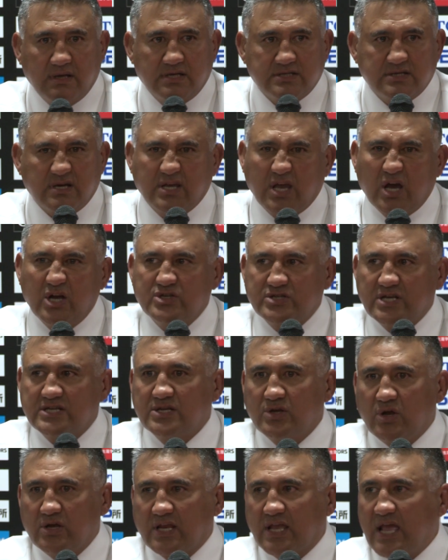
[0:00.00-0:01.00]
So a coach
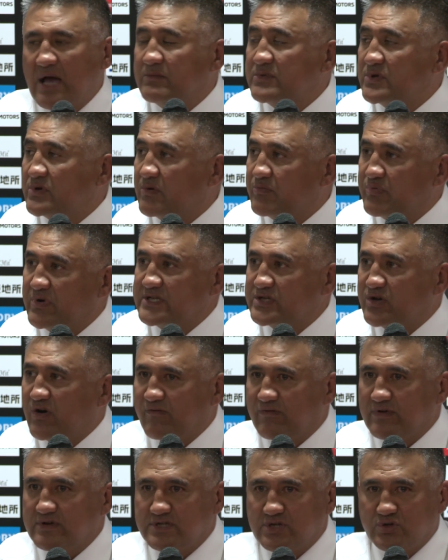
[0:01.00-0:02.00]
doesn't like to come to a press
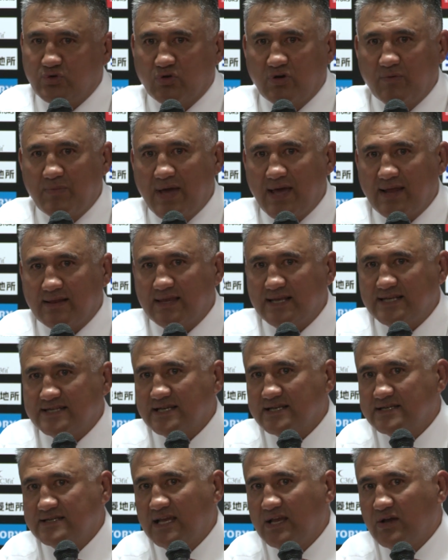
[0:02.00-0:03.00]
conference and talk about there's
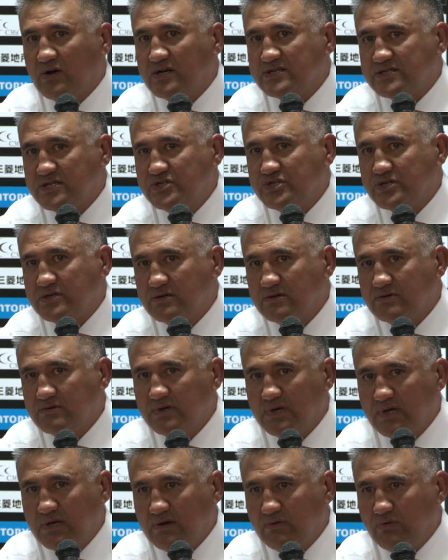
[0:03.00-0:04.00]
16 guys injured
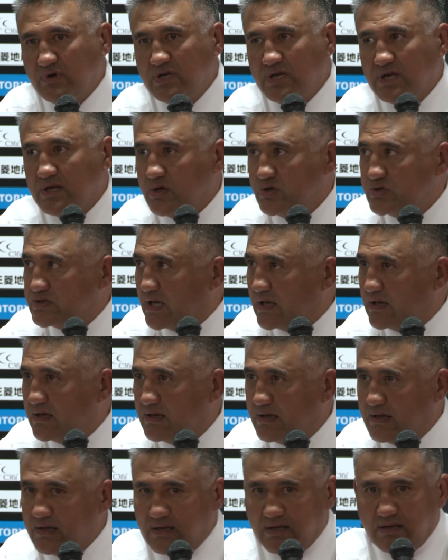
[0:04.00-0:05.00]
when you're losing.
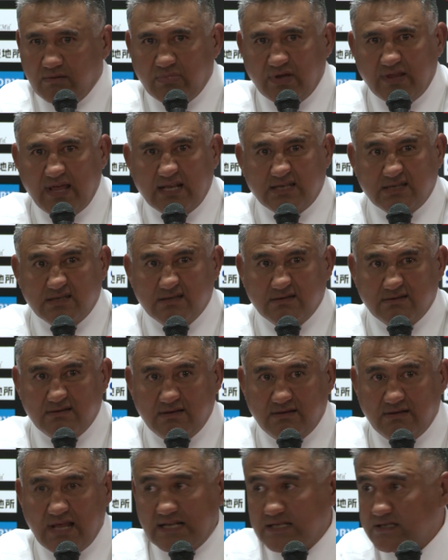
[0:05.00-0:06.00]
But that's
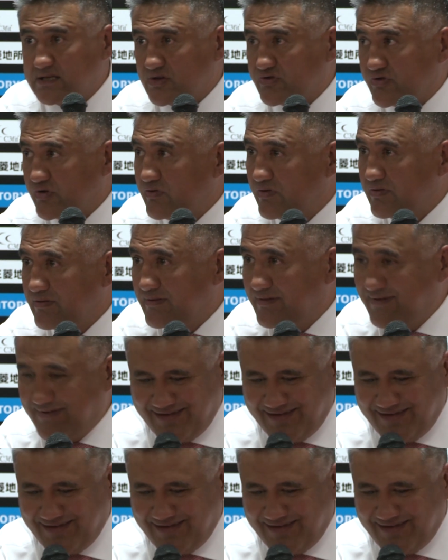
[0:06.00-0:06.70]
the truth.